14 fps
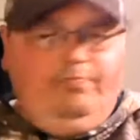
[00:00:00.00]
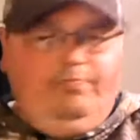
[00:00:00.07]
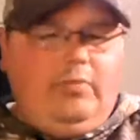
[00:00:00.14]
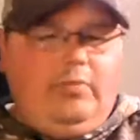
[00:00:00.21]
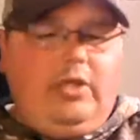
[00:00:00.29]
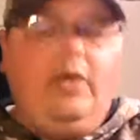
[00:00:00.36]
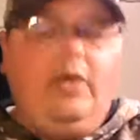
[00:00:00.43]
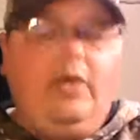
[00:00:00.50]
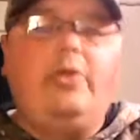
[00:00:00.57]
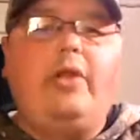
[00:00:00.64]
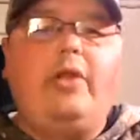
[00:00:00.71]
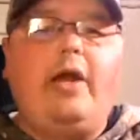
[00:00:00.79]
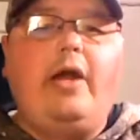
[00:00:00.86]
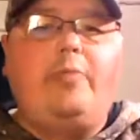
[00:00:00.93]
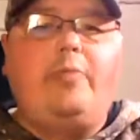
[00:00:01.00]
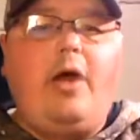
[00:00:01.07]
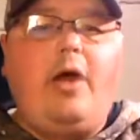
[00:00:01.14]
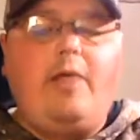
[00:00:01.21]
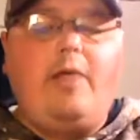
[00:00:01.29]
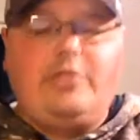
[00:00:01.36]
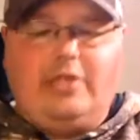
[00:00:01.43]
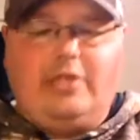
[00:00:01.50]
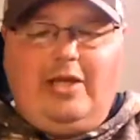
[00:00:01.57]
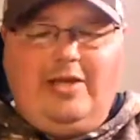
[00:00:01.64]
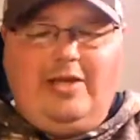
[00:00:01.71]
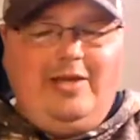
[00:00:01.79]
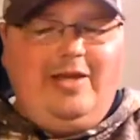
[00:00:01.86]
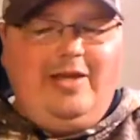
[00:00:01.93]
killed a lot of the props,
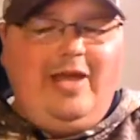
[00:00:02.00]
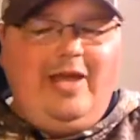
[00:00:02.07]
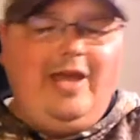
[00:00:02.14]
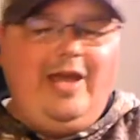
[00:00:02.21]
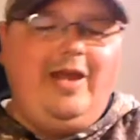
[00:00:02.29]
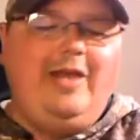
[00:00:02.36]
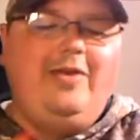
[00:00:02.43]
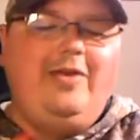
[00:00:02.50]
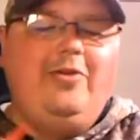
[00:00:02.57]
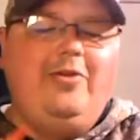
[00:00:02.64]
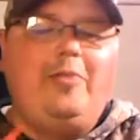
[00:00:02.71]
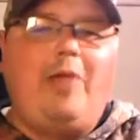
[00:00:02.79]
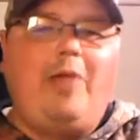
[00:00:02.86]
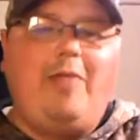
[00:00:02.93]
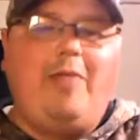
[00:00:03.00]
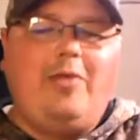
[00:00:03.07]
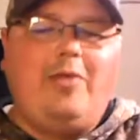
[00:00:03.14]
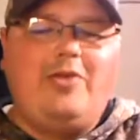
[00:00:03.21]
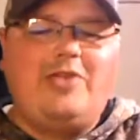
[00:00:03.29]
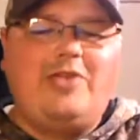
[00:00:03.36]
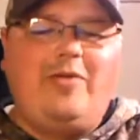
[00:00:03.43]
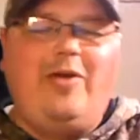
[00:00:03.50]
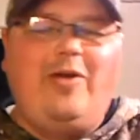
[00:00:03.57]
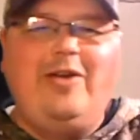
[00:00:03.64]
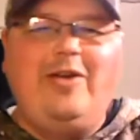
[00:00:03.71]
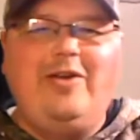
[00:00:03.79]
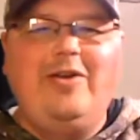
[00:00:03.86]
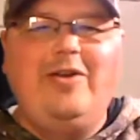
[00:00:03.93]
and I killed the prop guards that were on
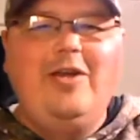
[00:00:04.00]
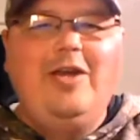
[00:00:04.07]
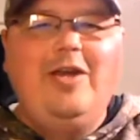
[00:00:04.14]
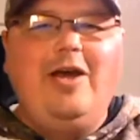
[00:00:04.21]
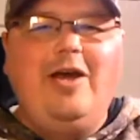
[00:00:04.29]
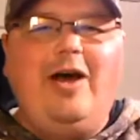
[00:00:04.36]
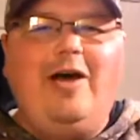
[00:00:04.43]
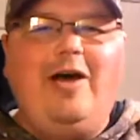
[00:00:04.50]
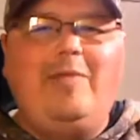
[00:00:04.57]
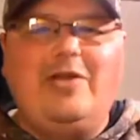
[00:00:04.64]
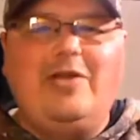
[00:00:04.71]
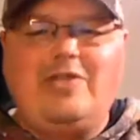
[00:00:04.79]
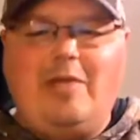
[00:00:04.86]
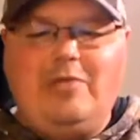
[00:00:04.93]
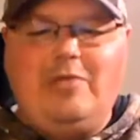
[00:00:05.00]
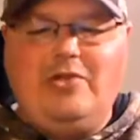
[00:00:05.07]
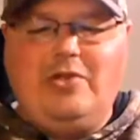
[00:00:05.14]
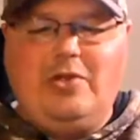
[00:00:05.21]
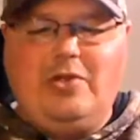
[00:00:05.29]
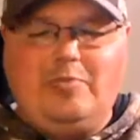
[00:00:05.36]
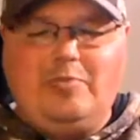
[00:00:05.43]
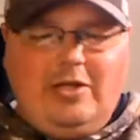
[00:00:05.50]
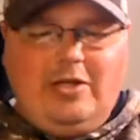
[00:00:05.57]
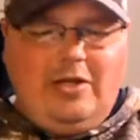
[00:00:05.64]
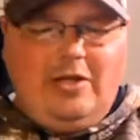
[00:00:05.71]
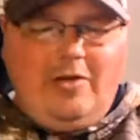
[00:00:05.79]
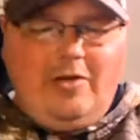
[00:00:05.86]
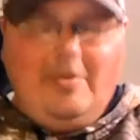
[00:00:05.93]
here. I stopped using those, but
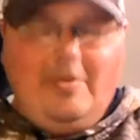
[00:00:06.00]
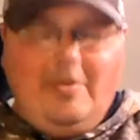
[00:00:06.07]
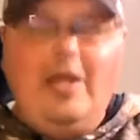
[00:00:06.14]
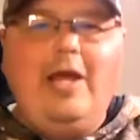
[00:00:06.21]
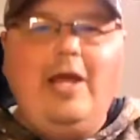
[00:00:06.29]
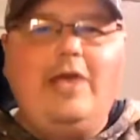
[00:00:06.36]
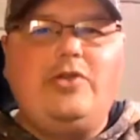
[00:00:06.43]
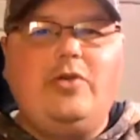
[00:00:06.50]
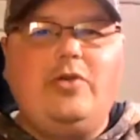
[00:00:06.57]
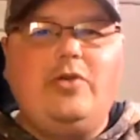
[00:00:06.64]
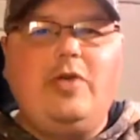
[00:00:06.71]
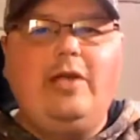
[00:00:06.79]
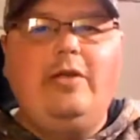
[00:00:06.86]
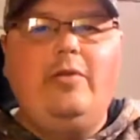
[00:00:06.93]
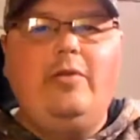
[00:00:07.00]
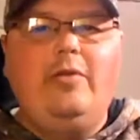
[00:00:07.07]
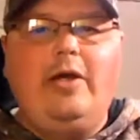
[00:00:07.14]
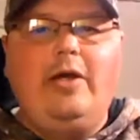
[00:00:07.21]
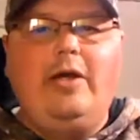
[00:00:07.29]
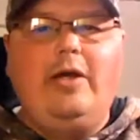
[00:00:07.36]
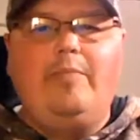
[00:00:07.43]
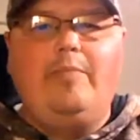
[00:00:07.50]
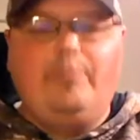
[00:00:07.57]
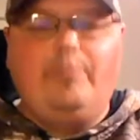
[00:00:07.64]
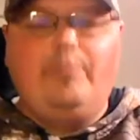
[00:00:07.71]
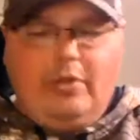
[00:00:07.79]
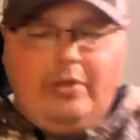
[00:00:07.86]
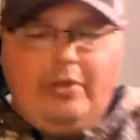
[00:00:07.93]
you know what? It's a great little one,
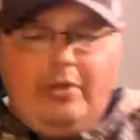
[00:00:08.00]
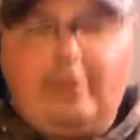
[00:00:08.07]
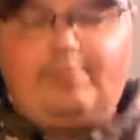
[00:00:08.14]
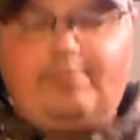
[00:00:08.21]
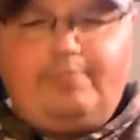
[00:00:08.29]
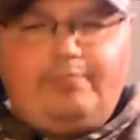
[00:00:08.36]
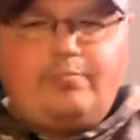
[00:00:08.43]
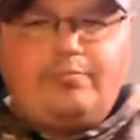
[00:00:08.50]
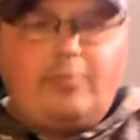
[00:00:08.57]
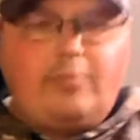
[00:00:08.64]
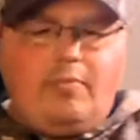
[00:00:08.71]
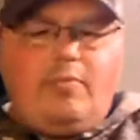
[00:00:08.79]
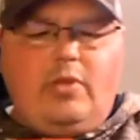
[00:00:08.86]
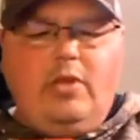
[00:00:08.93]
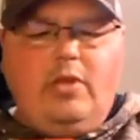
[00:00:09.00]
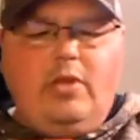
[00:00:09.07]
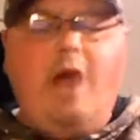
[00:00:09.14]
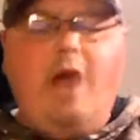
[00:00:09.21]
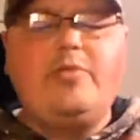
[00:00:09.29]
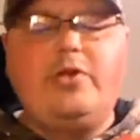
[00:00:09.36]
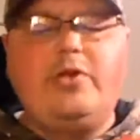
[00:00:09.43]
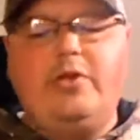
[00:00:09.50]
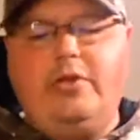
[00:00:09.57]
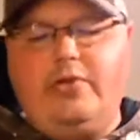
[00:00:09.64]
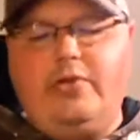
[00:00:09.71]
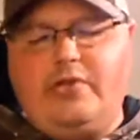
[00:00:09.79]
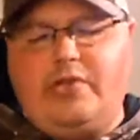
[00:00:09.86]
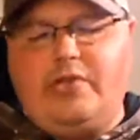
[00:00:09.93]
little copter to
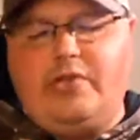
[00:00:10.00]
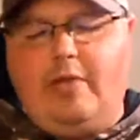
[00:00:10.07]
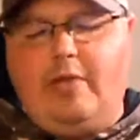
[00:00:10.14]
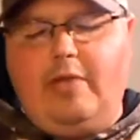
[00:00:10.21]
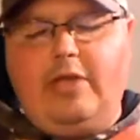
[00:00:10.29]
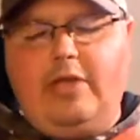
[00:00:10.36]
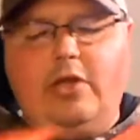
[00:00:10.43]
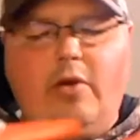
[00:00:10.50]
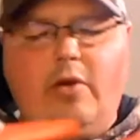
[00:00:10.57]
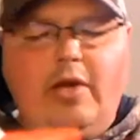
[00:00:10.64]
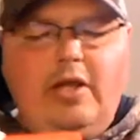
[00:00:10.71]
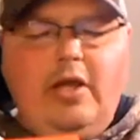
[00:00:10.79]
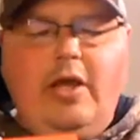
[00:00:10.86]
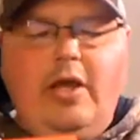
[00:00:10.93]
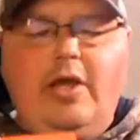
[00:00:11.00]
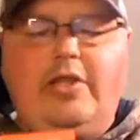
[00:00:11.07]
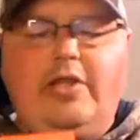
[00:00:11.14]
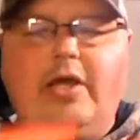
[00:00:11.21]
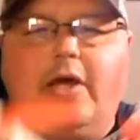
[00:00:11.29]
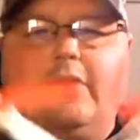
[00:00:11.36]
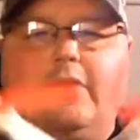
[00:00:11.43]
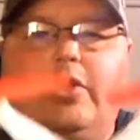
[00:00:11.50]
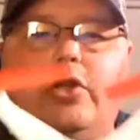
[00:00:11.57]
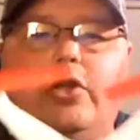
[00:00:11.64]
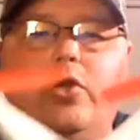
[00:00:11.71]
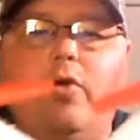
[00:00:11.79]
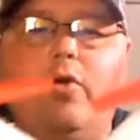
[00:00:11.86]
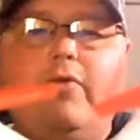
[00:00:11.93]
use. And you know what? The
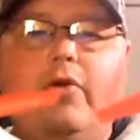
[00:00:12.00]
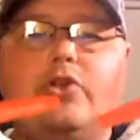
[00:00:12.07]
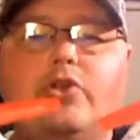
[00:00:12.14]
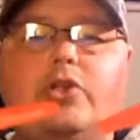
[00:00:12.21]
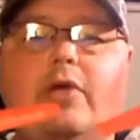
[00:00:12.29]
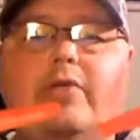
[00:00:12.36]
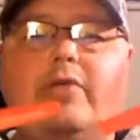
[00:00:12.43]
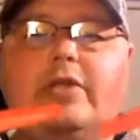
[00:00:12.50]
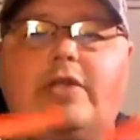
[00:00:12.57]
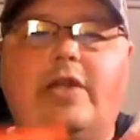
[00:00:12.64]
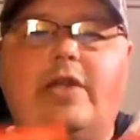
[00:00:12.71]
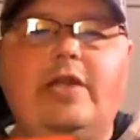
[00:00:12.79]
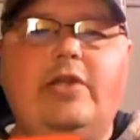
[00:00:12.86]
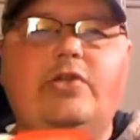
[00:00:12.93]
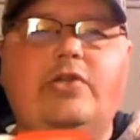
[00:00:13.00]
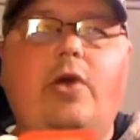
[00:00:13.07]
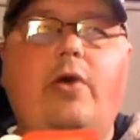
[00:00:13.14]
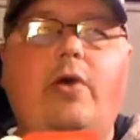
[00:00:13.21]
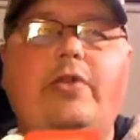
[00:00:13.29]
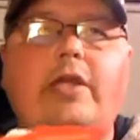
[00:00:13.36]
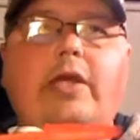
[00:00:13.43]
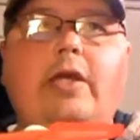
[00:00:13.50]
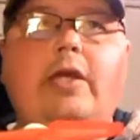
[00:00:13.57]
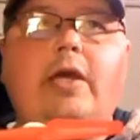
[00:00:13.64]
newer version of it, I think it's called the